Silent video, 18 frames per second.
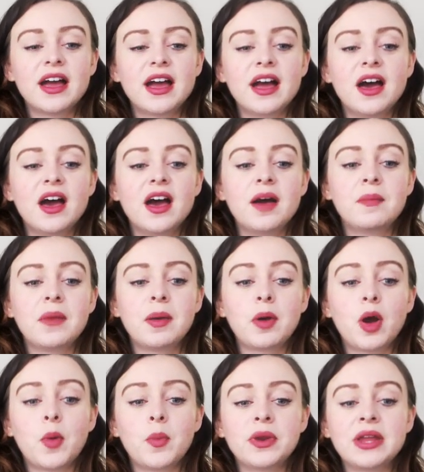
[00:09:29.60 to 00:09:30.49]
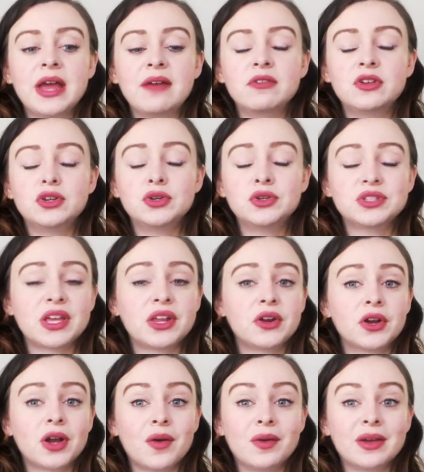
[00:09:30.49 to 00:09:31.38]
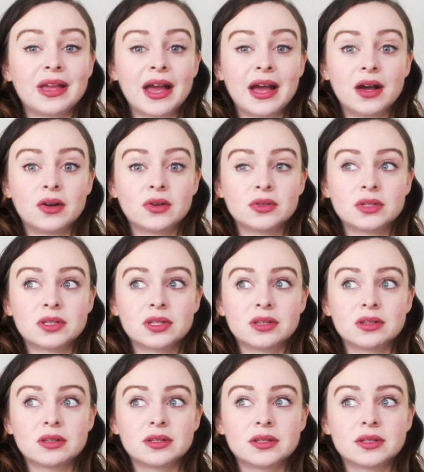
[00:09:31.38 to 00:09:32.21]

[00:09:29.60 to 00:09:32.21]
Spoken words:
I'm hoping to have a newsletter going out.